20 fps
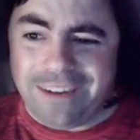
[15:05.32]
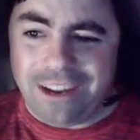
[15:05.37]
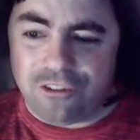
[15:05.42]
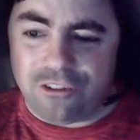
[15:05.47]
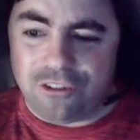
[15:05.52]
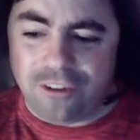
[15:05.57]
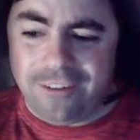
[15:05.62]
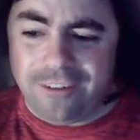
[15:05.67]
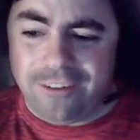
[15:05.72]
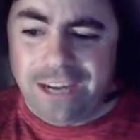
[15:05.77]
out of
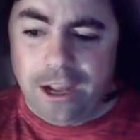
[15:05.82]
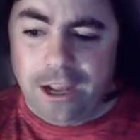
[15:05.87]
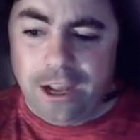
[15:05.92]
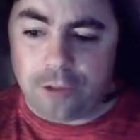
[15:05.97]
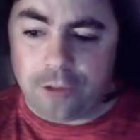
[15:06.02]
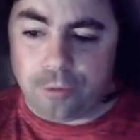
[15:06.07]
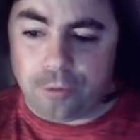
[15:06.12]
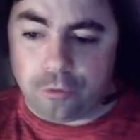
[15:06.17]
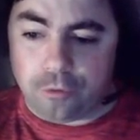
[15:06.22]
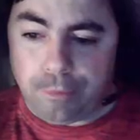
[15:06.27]
seventy
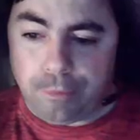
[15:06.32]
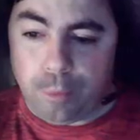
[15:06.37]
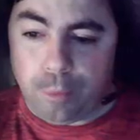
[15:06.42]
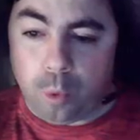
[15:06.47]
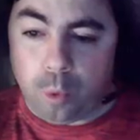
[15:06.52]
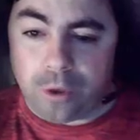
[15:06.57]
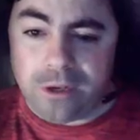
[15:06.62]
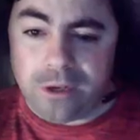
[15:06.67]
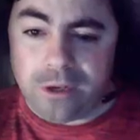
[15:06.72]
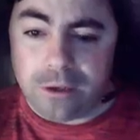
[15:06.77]
hospitals
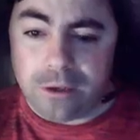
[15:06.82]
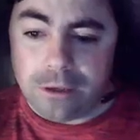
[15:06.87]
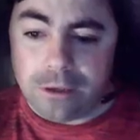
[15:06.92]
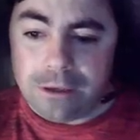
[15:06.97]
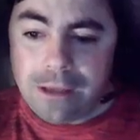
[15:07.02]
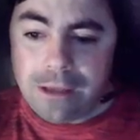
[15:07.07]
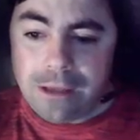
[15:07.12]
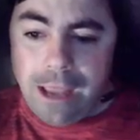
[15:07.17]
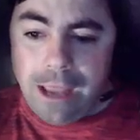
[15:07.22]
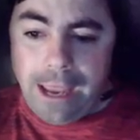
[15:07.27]
reporting,
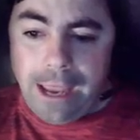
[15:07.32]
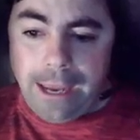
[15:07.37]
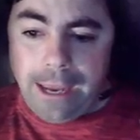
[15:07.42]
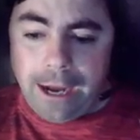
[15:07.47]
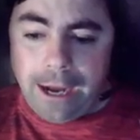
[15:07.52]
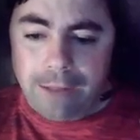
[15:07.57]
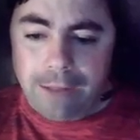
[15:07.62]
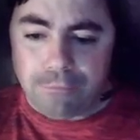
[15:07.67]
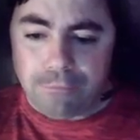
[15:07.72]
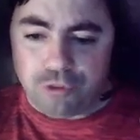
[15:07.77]
and
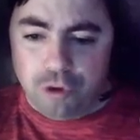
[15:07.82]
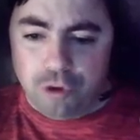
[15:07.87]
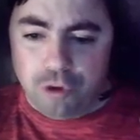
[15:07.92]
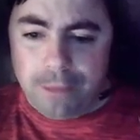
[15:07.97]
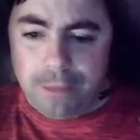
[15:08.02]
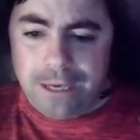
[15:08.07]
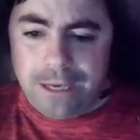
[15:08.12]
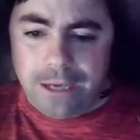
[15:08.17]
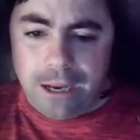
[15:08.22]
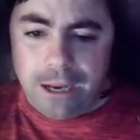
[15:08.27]
I'm
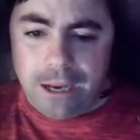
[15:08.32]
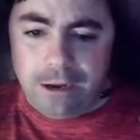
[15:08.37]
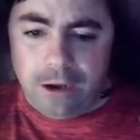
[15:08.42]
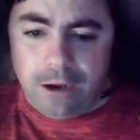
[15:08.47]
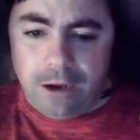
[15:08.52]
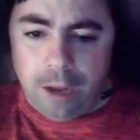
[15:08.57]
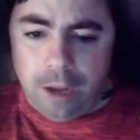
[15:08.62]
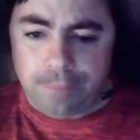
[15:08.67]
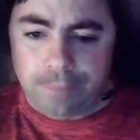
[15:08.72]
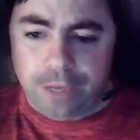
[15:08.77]
assuming they
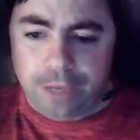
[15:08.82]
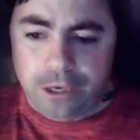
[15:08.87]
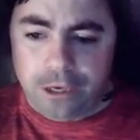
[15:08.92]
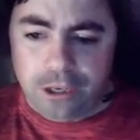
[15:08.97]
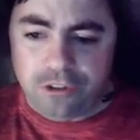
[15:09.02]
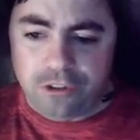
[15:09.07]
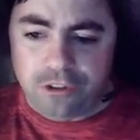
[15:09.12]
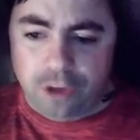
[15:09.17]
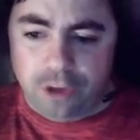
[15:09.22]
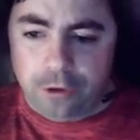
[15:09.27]
update
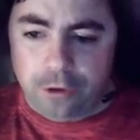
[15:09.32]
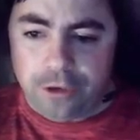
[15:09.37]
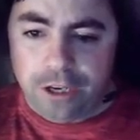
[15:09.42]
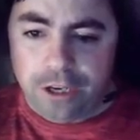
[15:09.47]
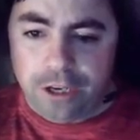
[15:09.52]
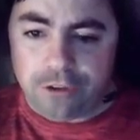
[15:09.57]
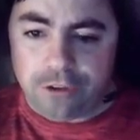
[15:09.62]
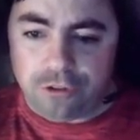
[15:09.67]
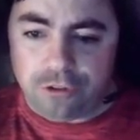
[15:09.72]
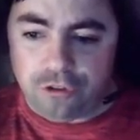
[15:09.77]
these other
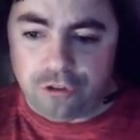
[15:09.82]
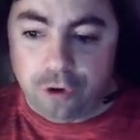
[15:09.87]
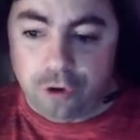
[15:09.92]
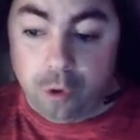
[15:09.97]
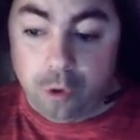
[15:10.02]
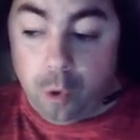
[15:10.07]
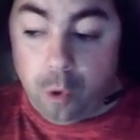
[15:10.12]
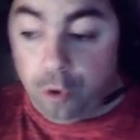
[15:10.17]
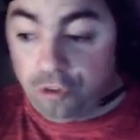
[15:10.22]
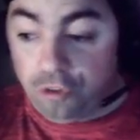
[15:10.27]
days to show
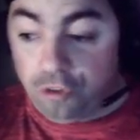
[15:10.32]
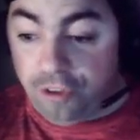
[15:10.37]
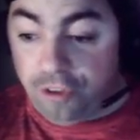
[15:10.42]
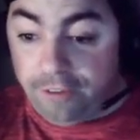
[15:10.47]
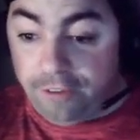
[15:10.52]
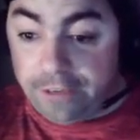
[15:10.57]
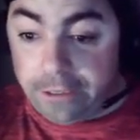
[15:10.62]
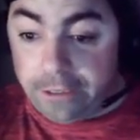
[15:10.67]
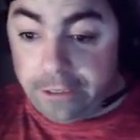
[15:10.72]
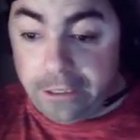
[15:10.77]
all
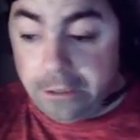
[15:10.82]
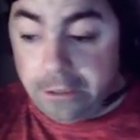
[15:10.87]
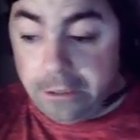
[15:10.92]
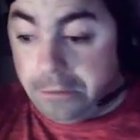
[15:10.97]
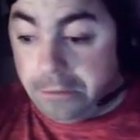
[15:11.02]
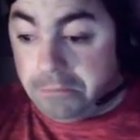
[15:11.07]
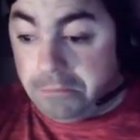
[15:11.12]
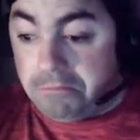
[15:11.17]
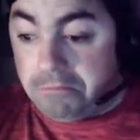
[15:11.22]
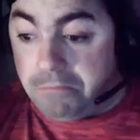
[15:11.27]
seventy.
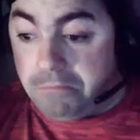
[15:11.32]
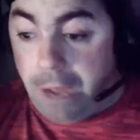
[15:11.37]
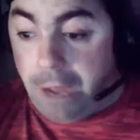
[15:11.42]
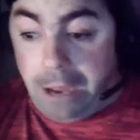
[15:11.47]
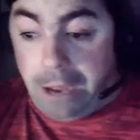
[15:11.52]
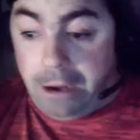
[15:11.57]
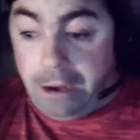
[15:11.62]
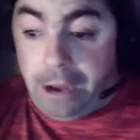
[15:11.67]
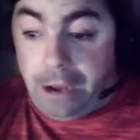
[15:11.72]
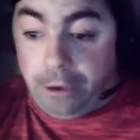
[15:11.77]
I,
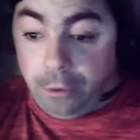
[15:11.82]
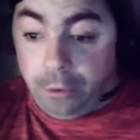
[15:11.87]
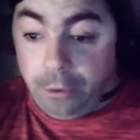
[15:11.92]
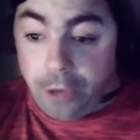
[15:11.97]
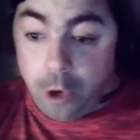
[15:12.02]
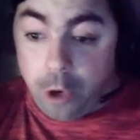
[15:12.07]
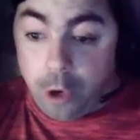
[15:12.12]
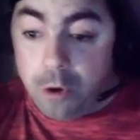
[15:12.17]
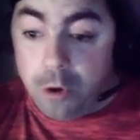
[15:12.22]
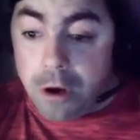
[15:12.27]
I don't
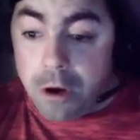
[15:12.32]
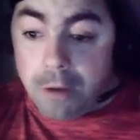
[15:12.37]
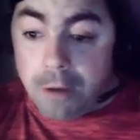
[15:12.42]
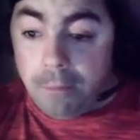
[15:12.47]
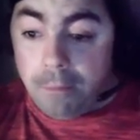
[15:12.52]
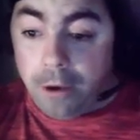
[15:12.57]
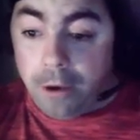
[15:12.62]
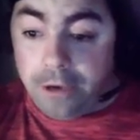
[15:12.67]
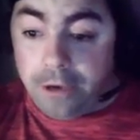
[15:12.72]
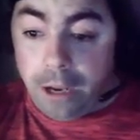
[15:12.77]
know,
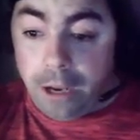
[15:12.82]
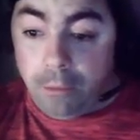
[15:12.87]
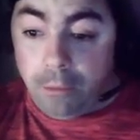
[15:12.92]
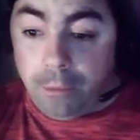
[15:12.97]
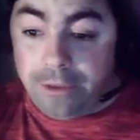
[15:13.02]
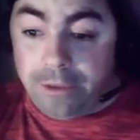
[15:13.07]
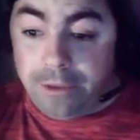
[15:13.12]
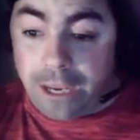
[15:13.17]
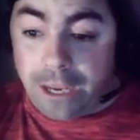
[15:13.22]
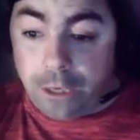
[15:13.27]
but uh, when
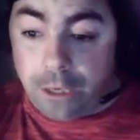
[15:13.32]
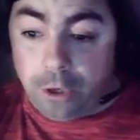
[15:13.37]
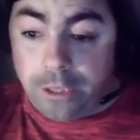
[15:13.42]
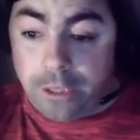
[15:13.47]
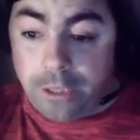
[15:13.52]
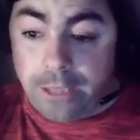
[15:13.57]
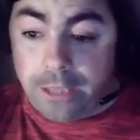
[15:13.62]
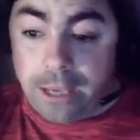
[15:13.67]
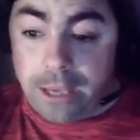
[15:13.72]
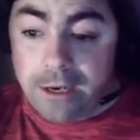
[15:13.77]
we take a look
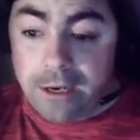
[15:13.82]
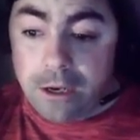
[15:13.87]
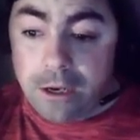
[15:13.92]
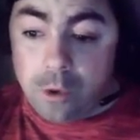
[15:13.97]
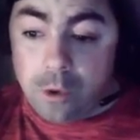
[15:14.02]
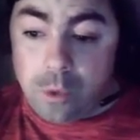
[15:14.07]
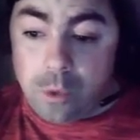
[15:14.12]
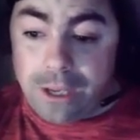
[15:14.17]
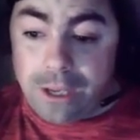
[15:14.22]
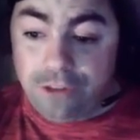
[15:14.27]
at that,
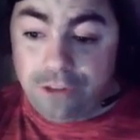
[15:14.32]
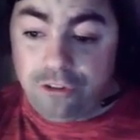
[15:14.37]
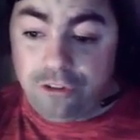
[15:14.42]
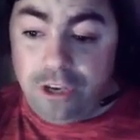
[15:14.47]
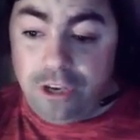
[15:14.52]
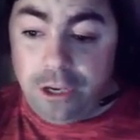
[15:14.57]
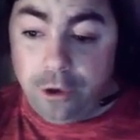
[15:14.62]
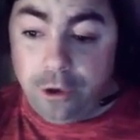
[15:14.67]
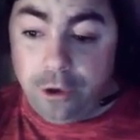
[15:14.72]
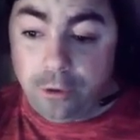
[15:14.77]
we can see
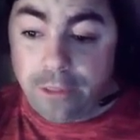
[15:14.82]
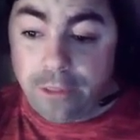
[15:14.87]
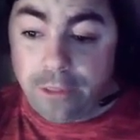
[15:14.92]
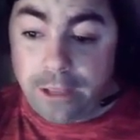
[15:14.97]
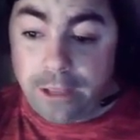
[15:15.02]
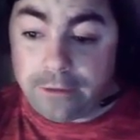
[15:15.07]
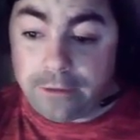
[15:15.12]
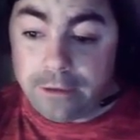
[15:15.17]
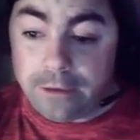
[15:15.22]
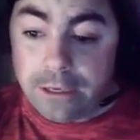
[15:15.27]
here
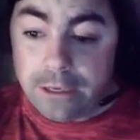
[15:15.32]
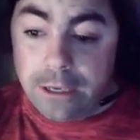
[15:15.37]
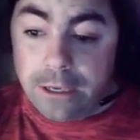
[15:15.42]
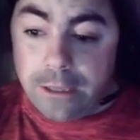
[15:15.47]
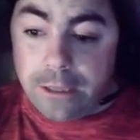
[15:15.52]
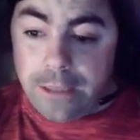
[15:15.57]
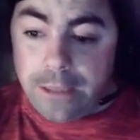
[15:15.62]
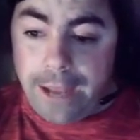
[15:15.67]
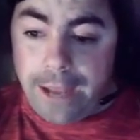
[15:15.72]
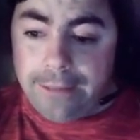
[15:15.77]
that
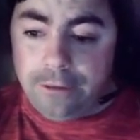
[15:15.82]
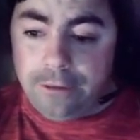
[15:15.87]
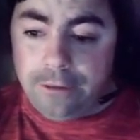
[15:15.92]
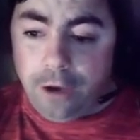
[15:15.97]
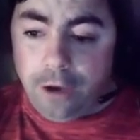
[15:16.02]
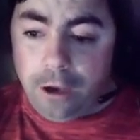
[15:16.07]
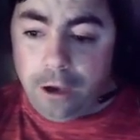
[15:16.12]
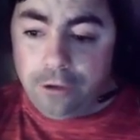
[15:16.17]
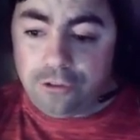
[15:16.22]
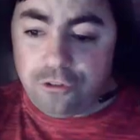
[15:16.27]
that
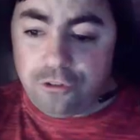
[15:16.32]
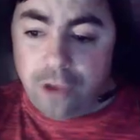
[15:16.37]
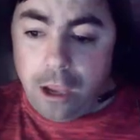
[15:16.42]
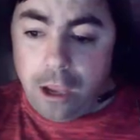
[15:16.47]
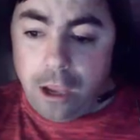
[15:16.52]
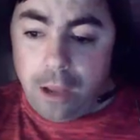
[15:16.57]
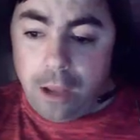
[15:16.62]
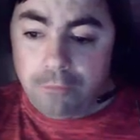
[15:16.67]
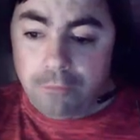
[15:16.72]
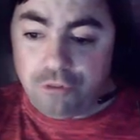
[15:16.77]
does
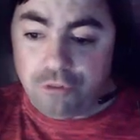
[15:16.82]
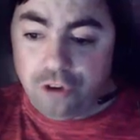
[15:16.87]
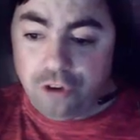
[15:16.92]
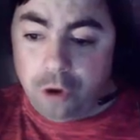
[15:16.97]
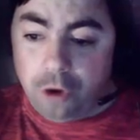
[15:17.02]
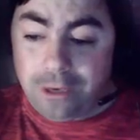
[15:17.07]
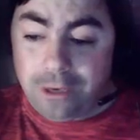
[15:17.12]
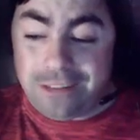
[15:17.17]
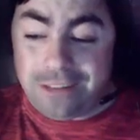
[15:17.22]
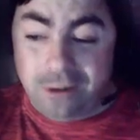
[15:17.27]
um,
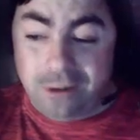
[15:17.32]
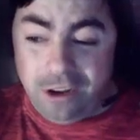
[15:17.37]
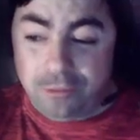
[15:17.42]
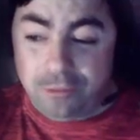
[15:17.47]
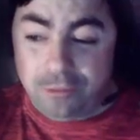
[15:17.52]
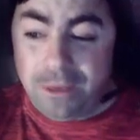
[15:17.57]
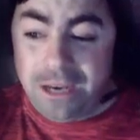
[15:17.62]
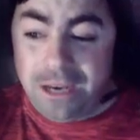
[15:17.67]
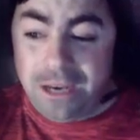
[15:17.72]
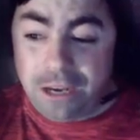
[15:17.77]
show that there has been an